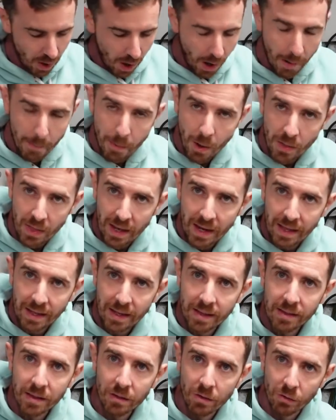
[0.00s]
I'll put the link
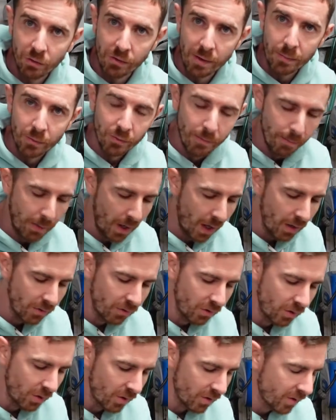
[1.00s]
in the description below
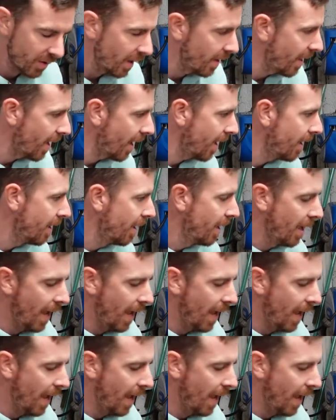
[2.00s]
so you can see that.